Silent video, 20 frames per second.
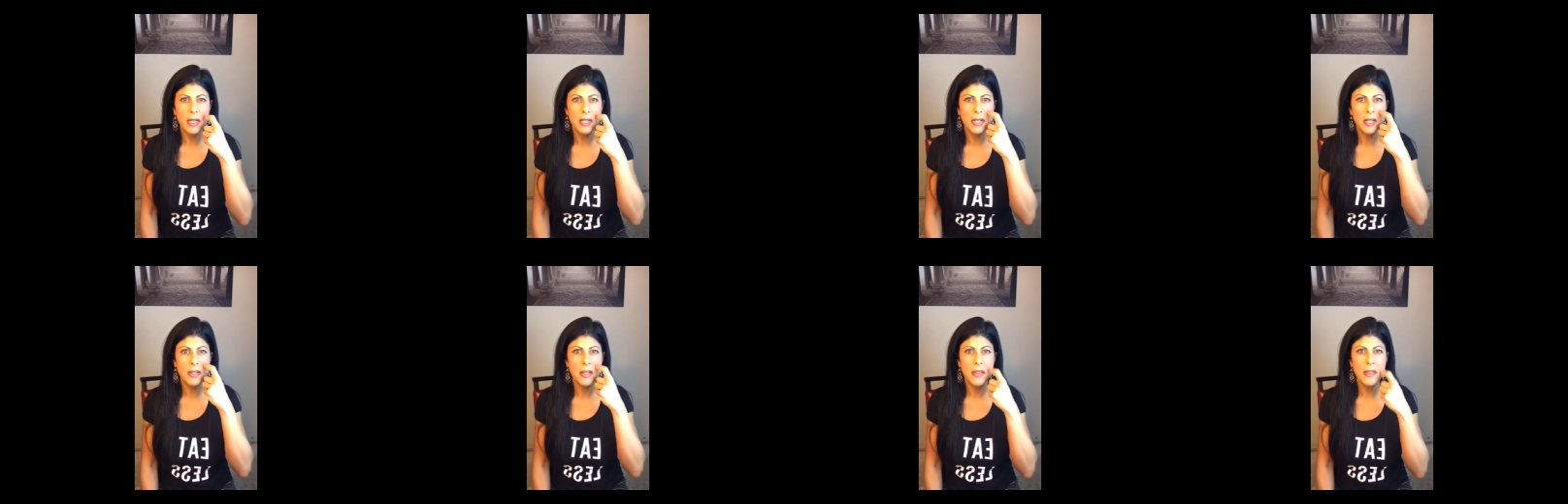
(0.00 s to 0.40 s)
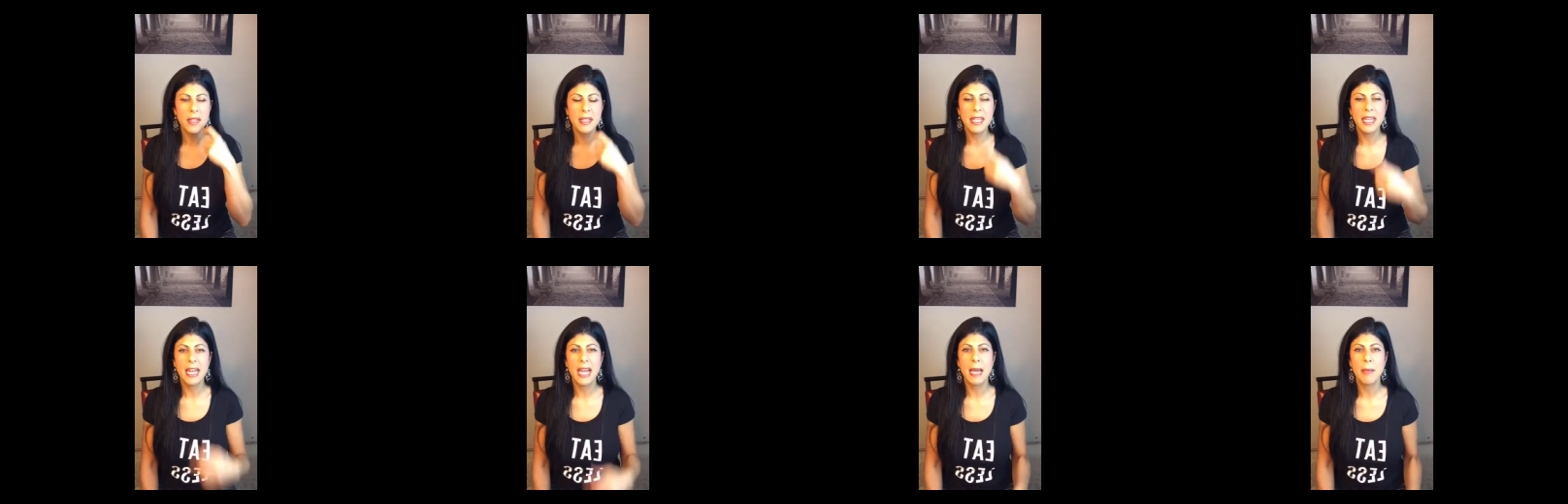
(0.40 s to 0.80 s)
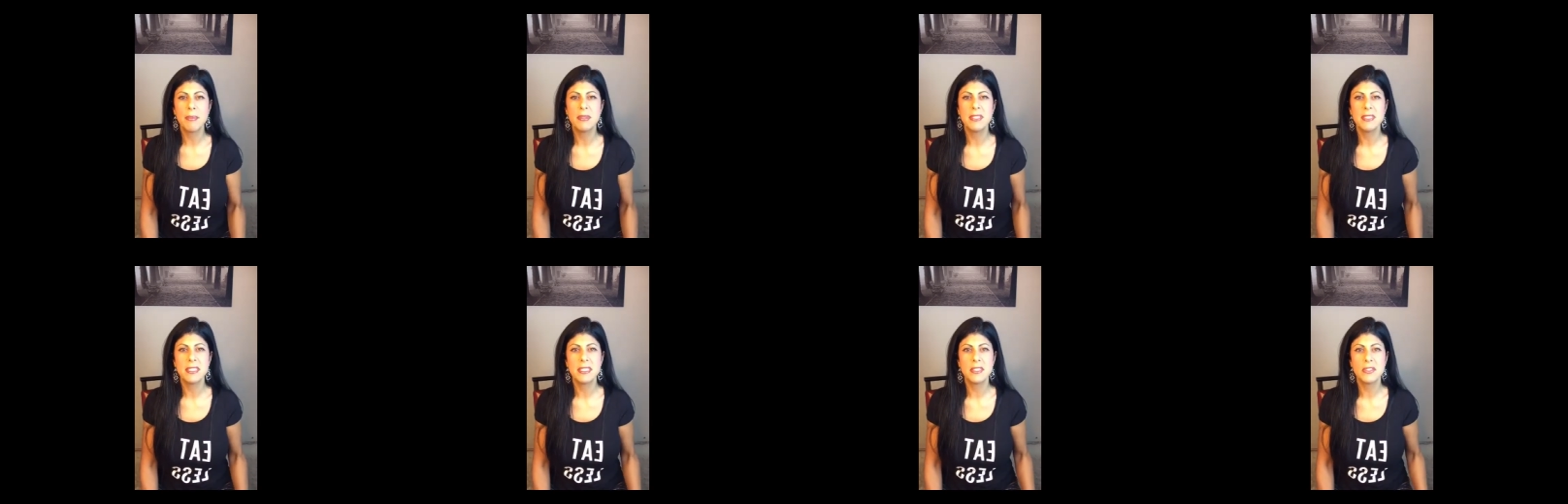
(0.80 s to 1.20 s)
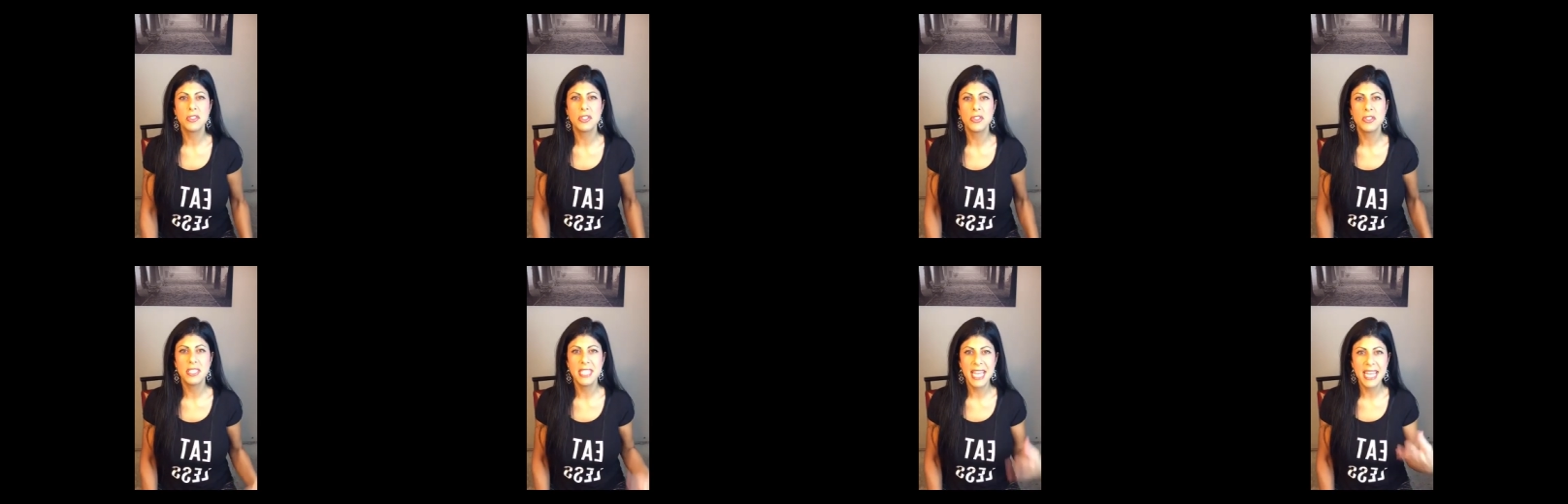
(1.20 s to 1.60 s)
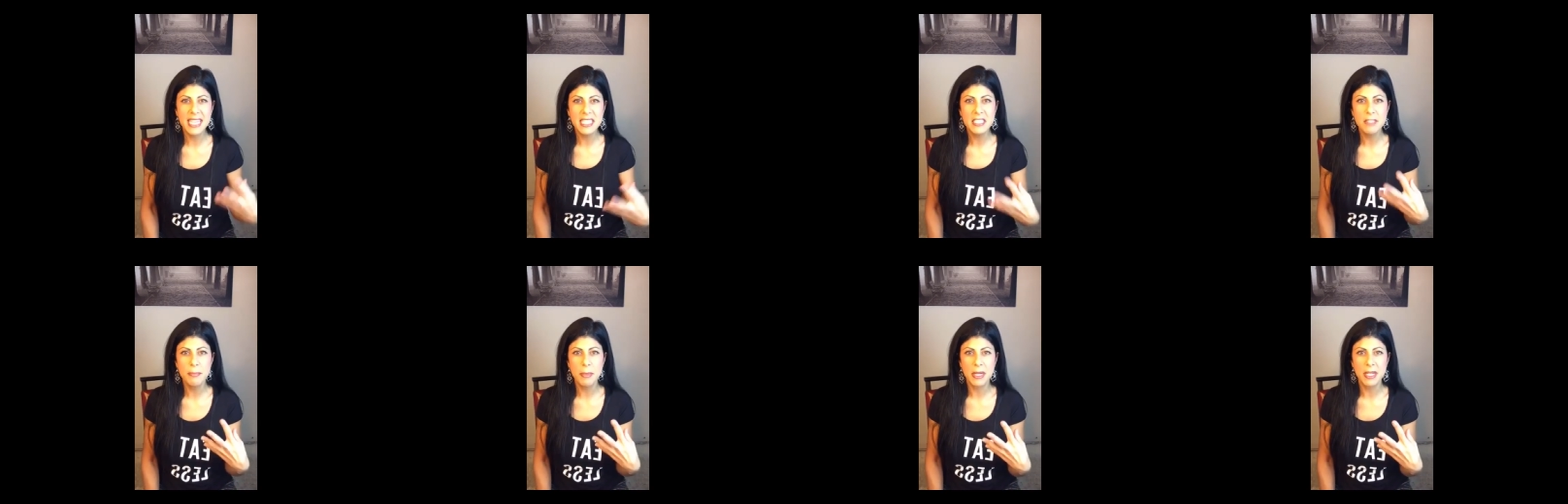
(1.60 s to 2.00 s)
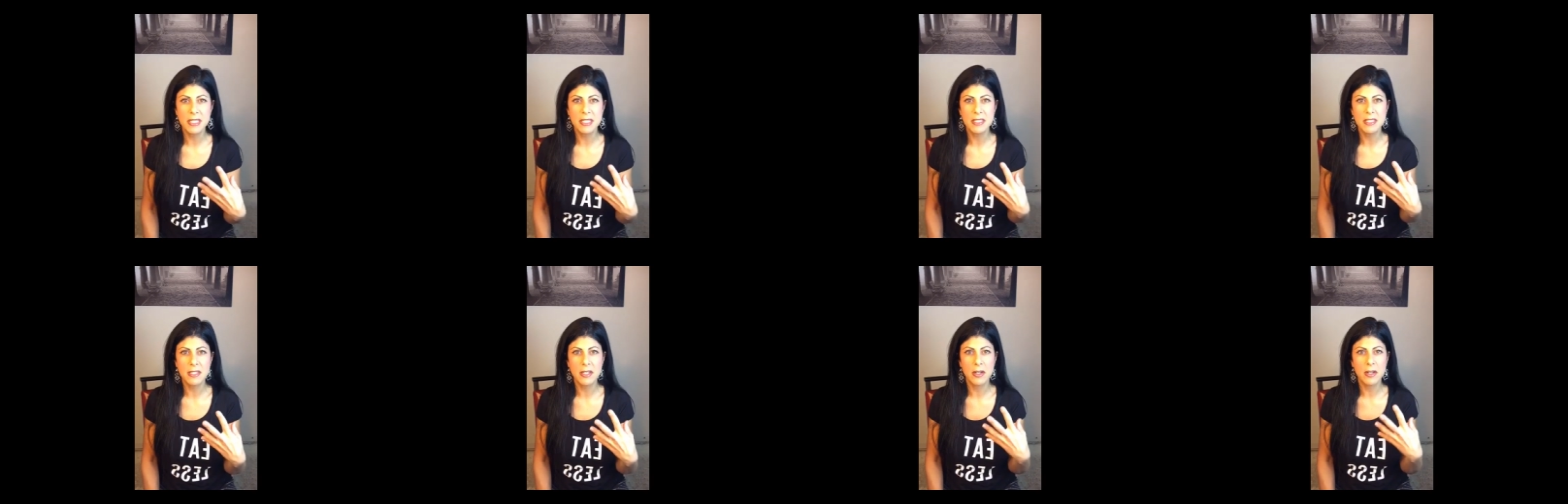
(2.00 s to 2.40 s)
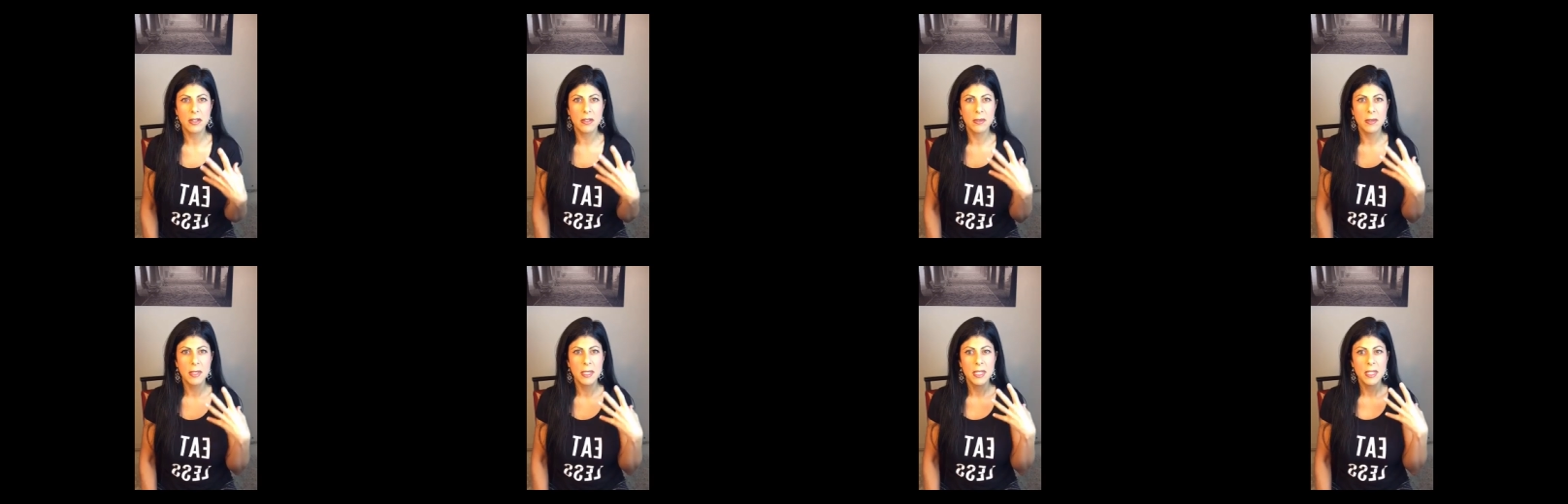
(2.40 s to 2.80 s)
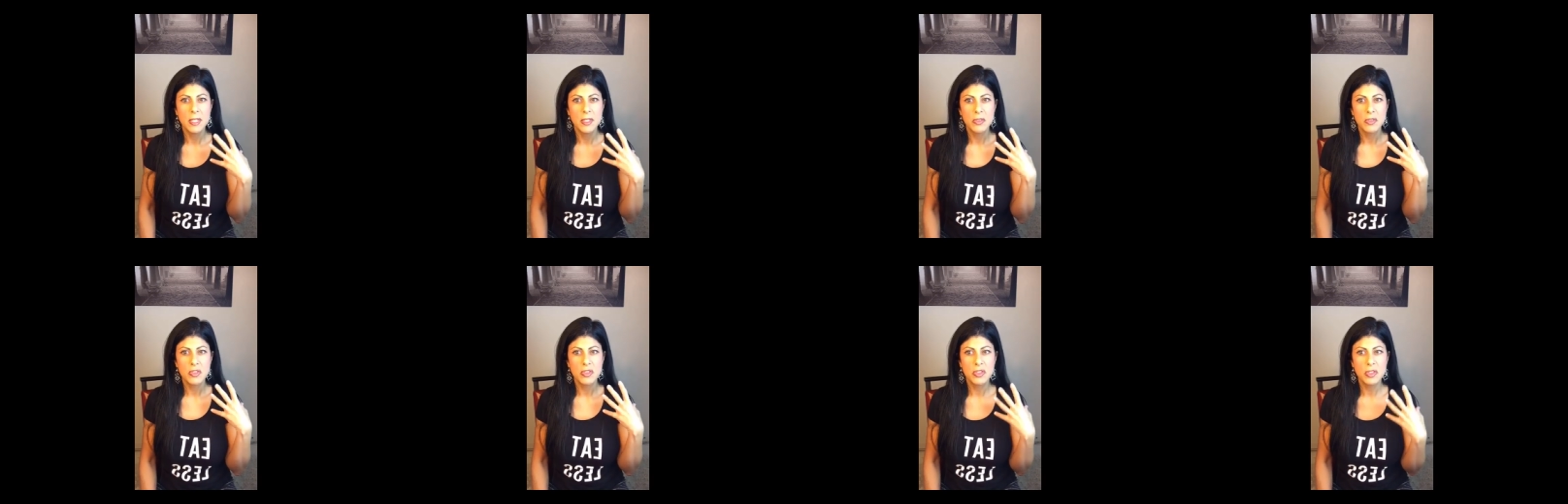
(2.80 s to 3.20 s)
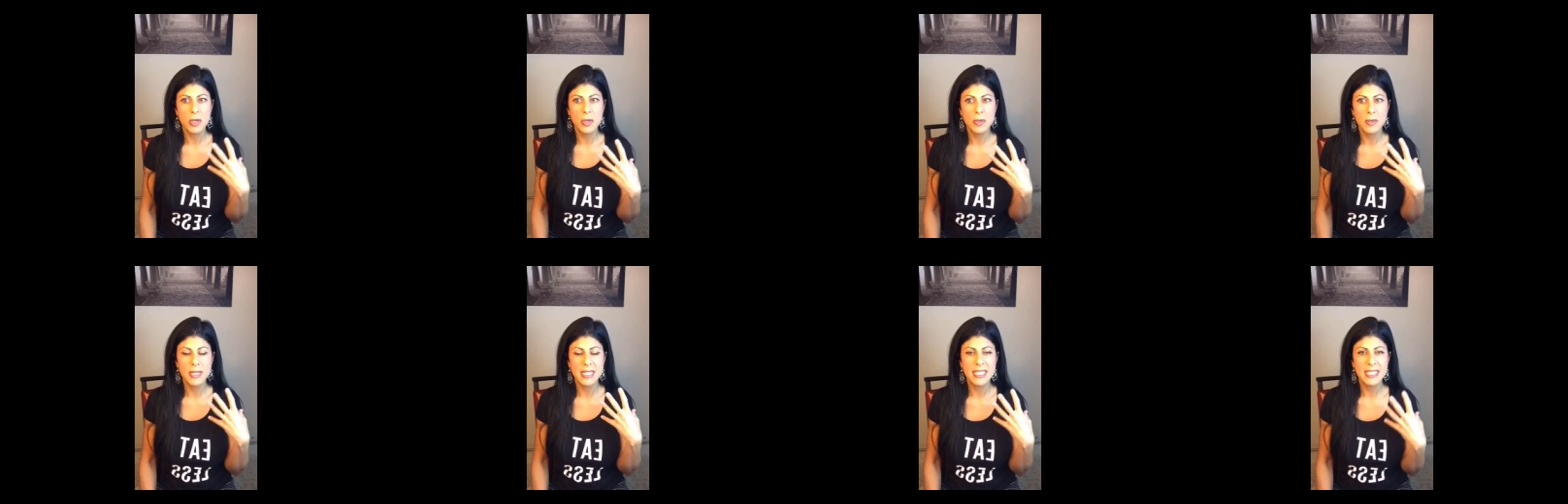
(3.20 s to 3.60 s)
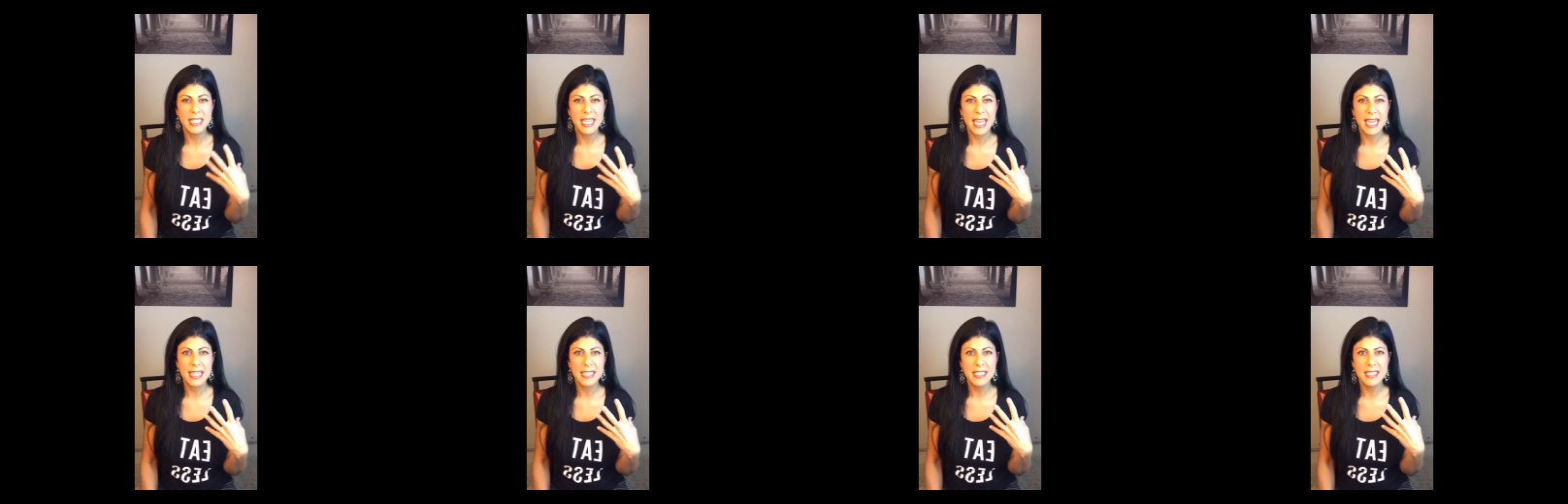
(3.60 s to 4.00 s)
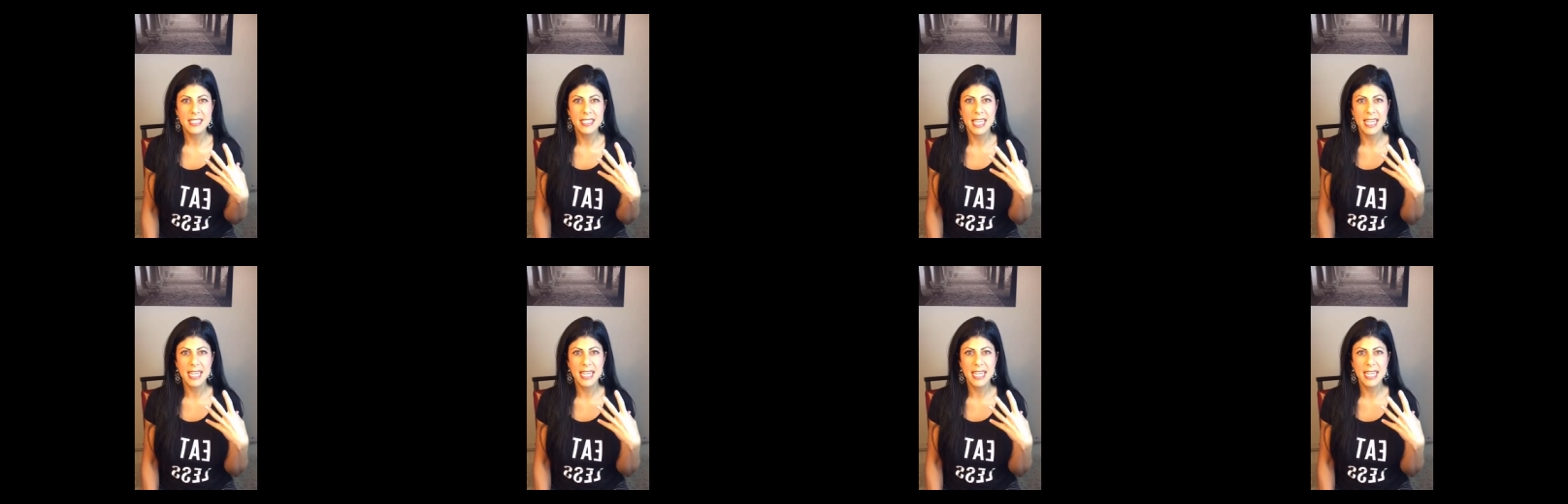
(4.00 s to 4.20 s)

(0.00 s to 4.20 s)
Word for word: another thing that happens is your taste buds are so intense,